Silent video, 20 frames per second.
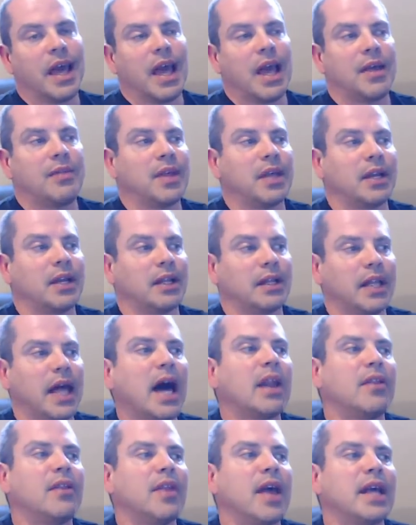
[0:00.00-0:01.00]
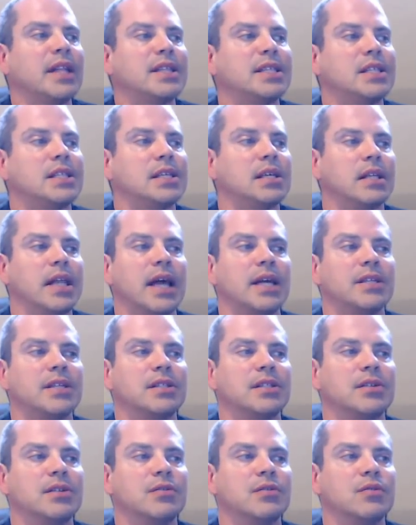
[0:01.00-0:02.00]
And then a lot of that still has
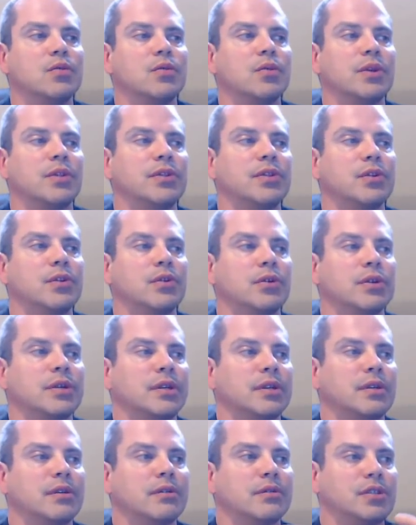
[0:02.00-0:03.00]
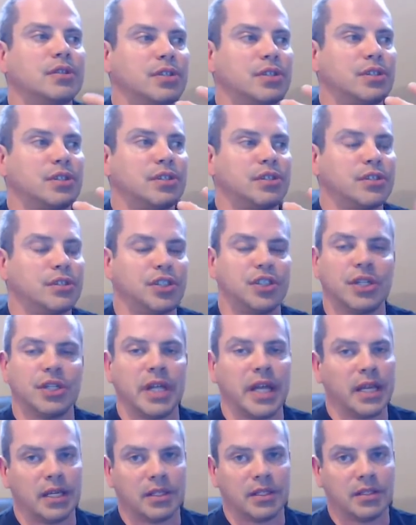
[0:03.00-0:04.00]
to do with your just your
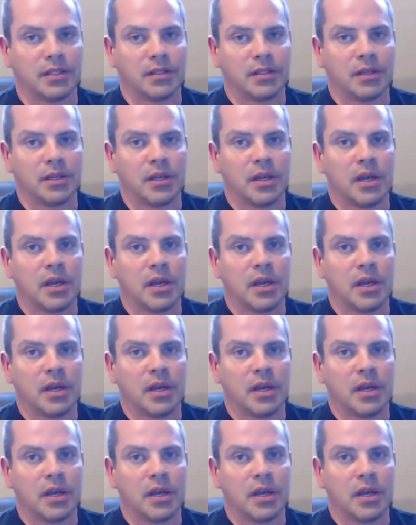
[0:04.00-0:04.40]
genetics